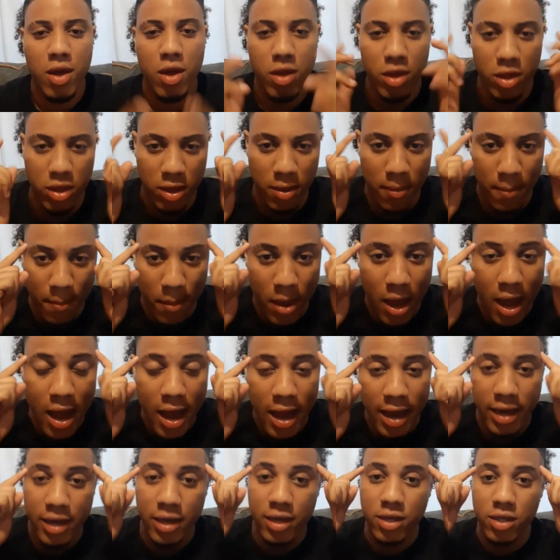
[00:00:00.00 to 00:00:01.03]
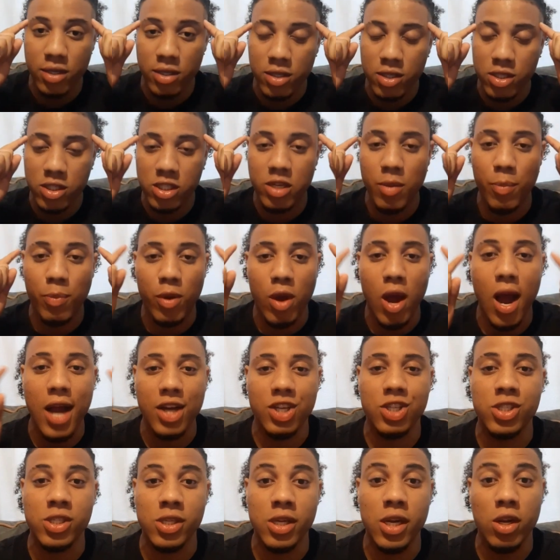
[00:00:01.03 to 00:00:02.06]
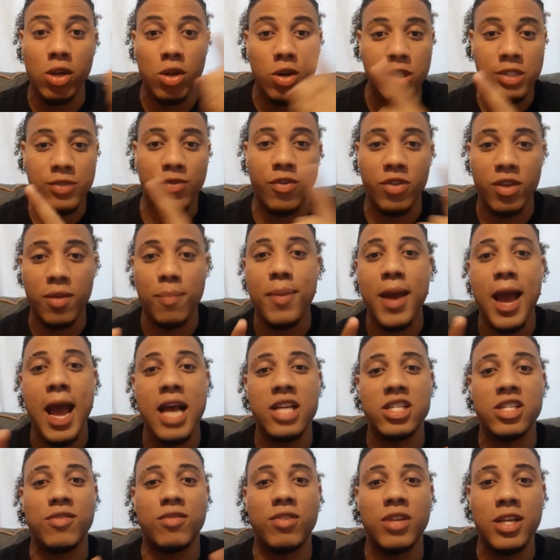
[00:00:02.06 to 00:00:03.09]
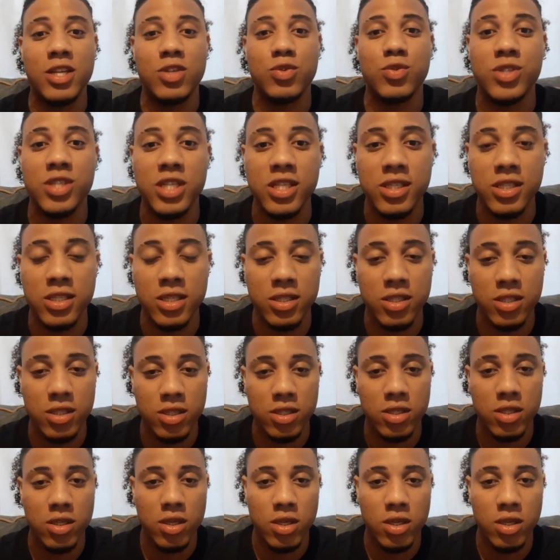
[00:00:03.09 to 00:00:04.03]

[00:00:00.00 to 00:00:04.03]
the mind subconsciously looks for the path of least resistance.